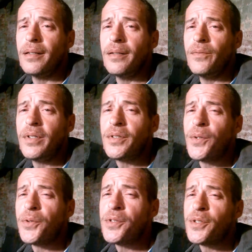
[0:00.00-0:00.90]

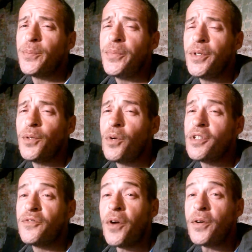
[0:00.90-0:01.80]
Victoria's appeal was
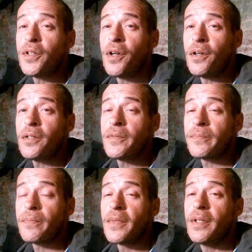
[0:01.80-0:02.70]
voted on,
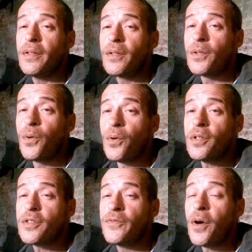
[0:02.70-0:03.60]
and the
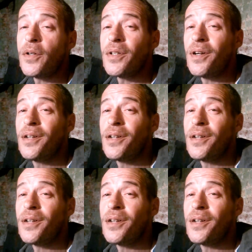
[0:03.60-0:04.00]
courts voted on